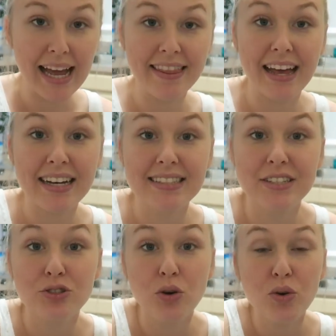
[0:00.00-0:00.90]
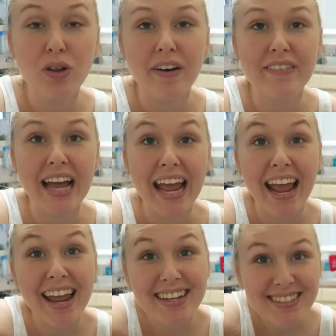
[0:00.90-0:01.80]
and that is a total of
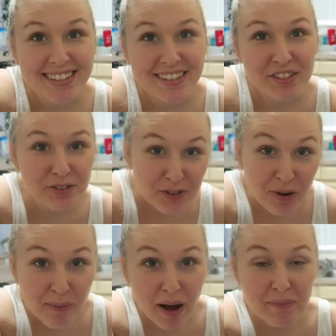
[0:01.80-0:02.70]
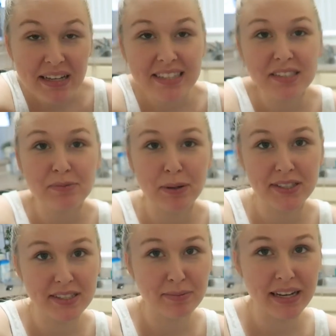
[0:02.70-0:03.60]
eight YouTube mommies
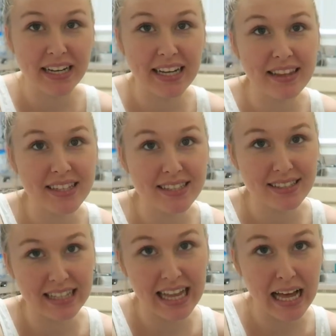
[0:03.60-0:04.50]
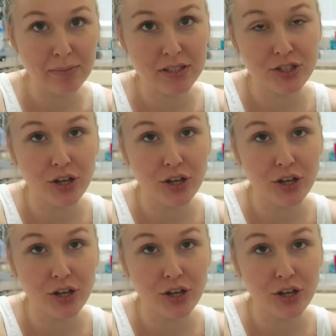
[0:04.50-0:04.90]
participating in this collab.